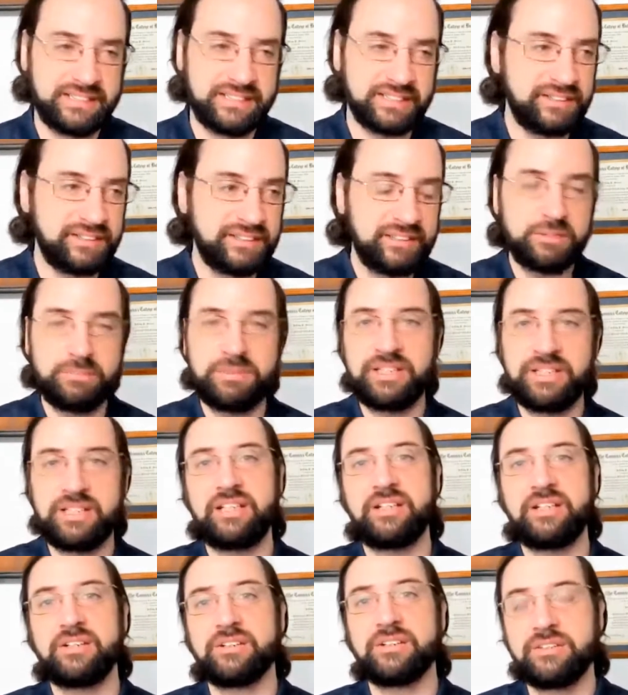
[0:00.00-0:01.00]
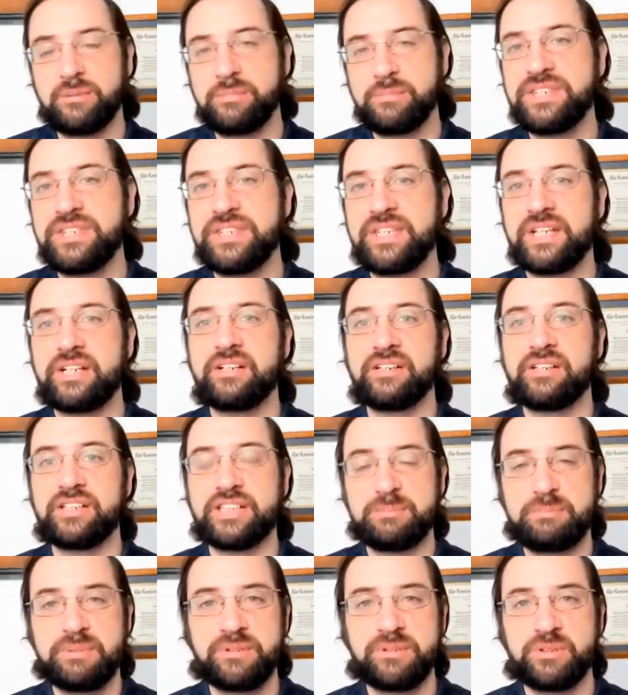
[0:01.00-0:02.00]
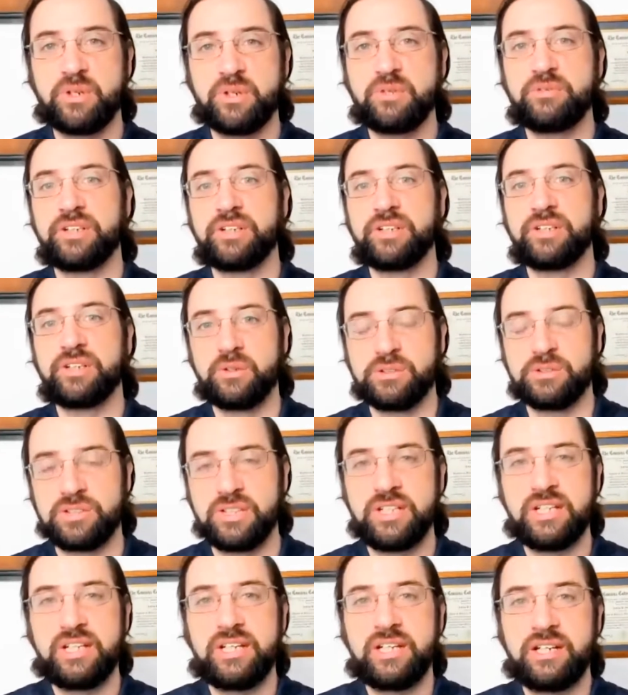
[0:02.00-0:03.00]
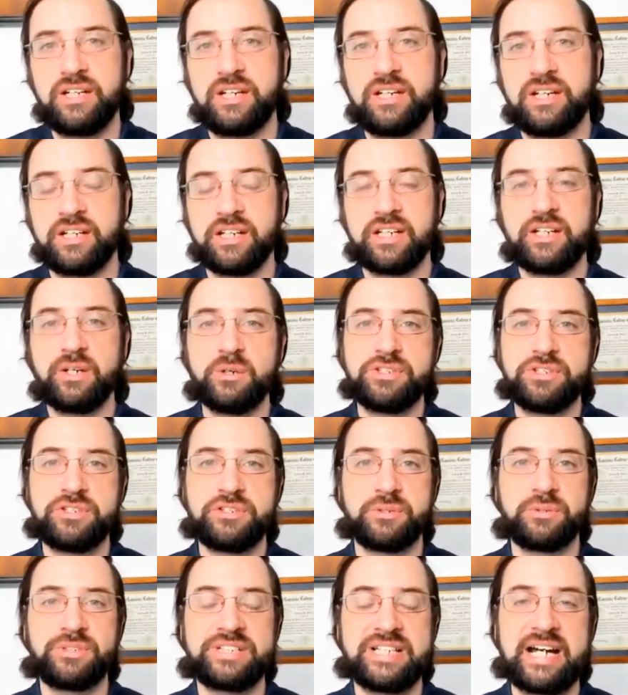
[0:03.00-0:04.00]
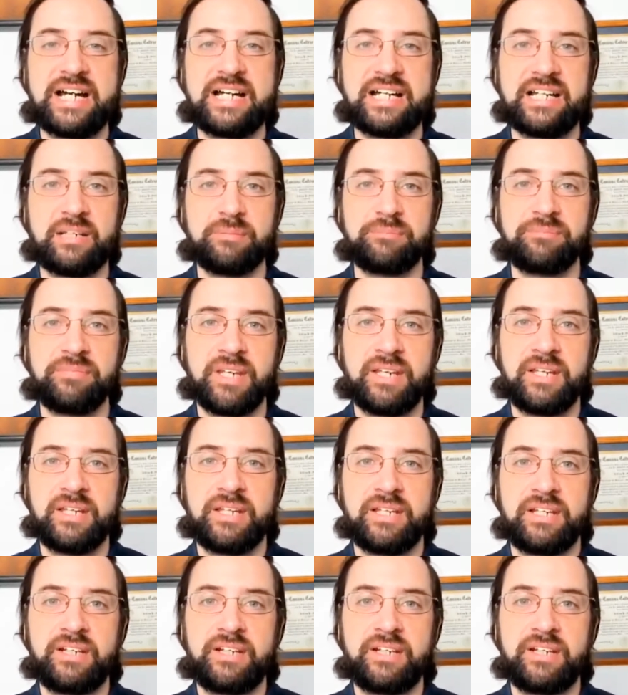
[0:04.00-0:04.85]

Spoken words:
It's a little bit here, a little bit there, and it spills over, and it goes through time.